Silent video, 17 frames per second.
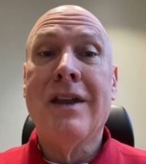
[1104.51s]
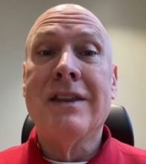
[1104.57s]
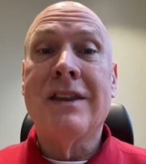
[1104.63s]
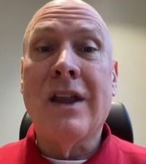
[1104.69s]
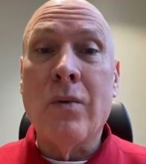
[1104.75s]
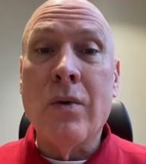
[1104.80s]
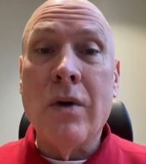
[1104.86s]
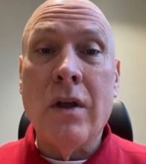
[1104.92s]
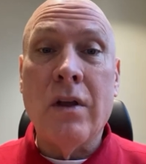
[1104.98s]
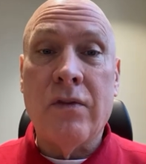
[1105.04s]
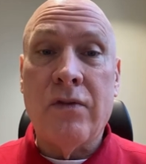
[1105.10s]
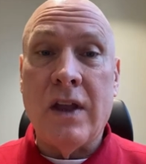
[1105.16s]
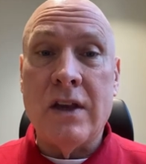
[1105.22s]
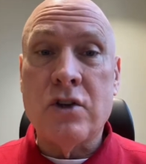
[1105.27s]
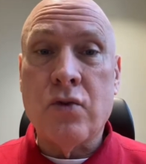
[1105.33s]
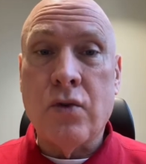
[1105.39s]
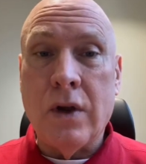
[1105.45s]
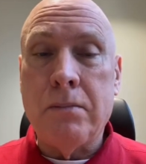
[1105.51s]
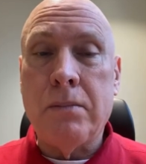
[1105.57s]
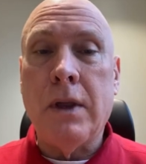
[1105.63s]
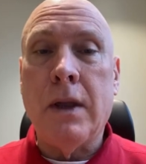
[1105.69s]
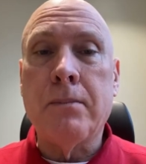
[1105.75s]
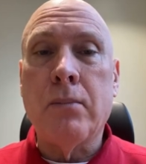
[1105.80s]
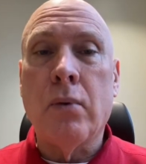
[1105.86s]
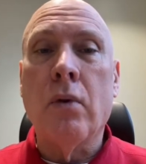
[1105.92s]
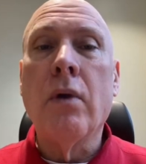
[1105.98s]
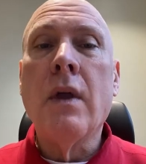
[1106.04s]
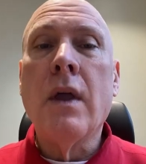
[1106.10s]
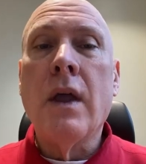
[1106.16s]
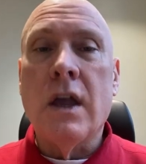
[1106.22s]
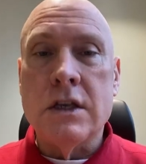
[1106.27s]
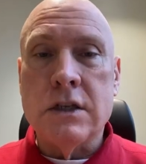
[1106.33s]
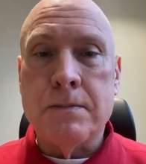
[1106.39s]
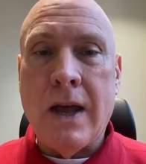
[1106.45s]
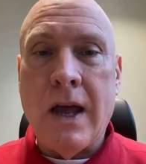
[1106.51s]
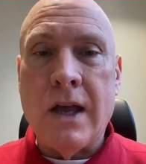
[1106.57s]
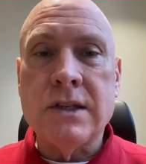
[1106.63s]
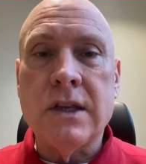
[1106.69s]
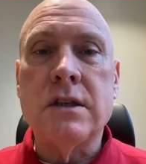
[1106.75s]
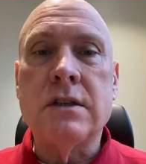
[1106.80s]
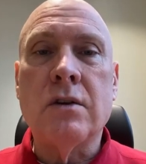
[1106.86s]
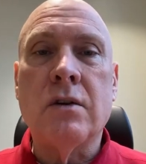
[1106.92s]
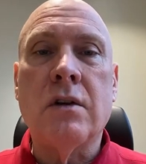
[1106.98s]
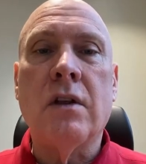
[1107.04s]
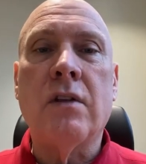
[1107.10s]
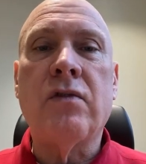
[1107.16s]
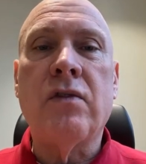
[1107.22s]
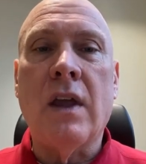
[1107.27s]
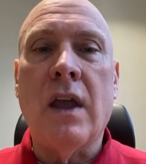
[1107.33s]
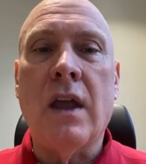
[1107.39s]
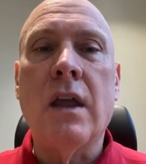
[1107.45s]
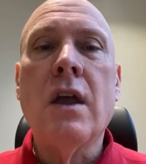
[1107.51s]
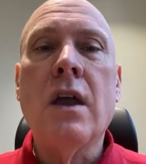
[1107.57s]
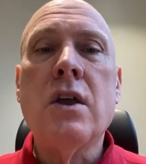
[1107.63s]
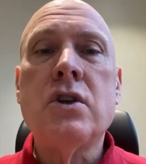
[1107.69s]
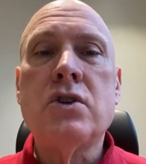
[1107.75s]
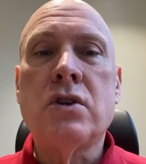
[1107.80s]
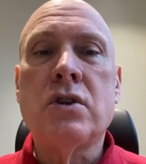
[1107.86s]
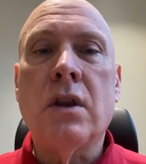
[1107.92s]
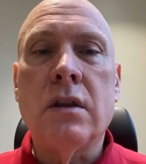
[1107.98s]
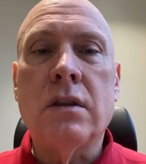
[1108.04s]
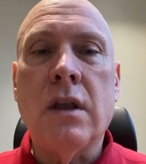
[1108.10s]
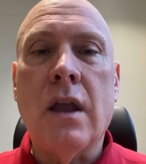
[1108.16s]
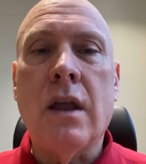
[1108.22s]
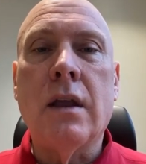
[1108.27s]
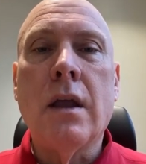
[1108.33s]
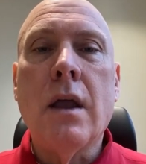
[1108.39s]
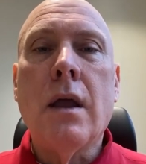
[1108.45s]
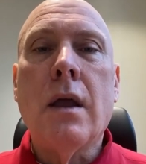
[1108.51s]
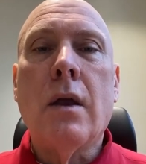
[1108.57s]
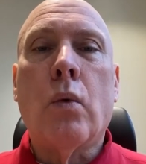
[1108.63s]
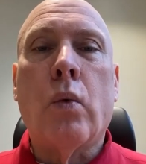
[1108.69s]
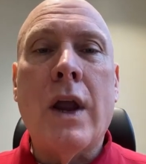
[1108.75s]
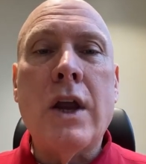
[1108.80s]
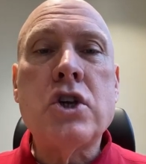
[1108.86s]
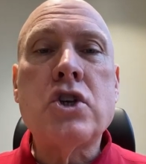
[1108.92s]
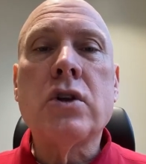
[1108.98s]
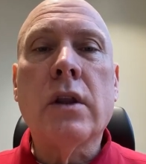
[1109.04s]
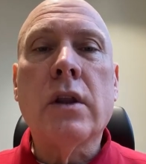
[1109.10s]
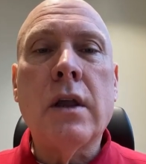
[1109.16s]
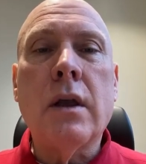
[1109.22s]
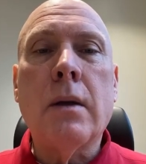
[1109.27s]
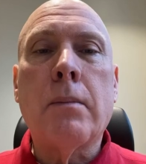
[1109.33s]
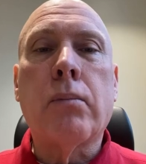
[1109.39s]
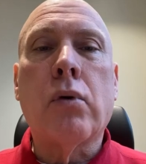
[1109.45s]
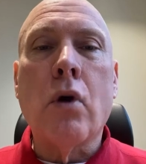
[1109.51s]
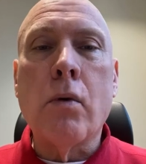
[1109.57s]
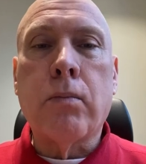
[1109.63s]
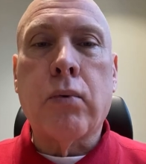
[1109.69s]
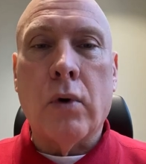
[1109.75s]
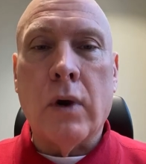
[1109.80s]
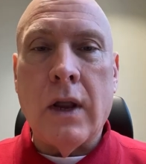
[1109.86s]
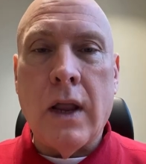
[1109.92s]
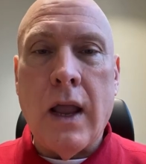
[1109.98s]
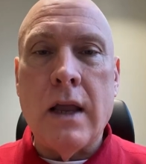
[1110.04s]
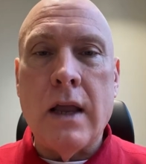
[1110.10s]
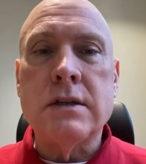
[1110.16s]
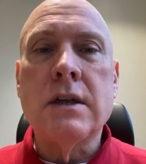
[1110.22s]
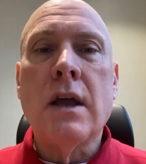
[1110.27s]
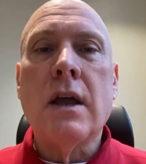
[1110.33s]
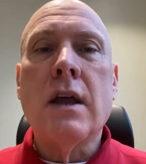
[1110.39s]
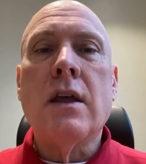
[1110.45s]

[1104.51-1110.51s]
They will if they treat people as bad as they do and if they racially appropriate